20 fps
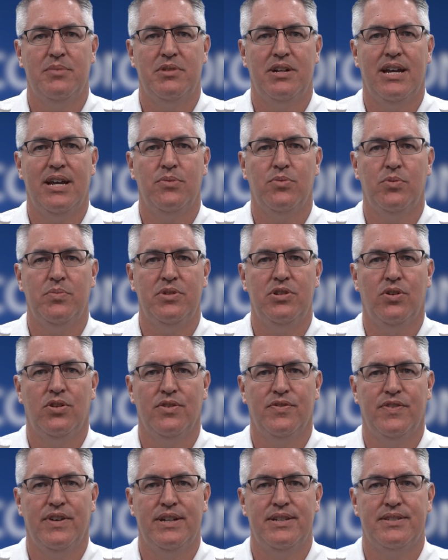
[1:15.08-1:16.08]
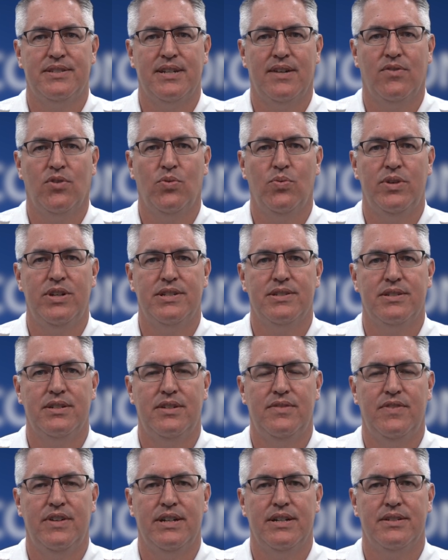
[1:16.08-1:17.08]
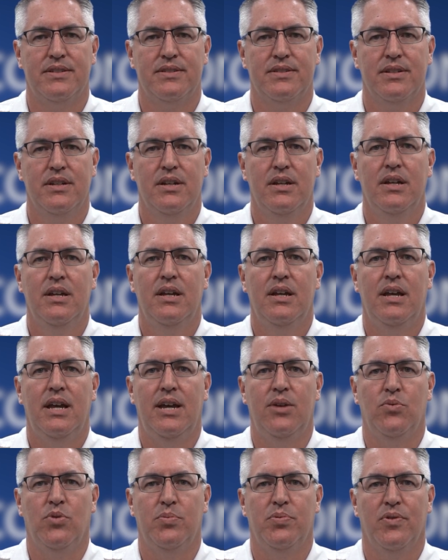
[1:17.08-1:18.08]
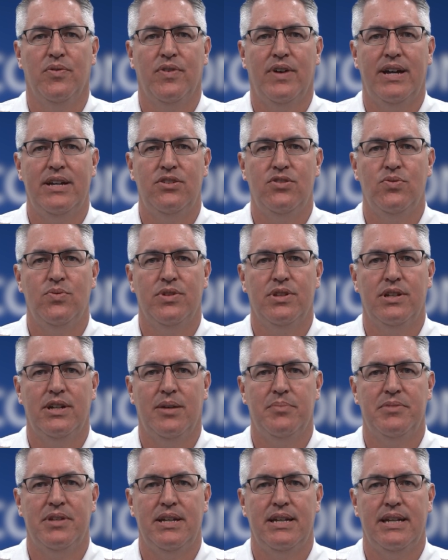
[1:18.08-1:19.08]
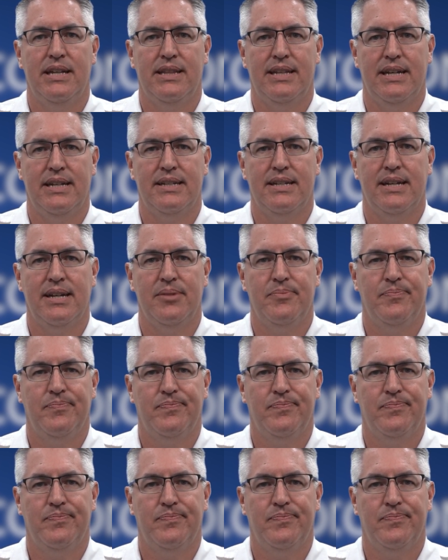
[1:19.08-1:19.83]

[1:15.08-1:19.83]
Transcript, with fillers: and I will be notified several weeks in advance and will provide you with an update at that time.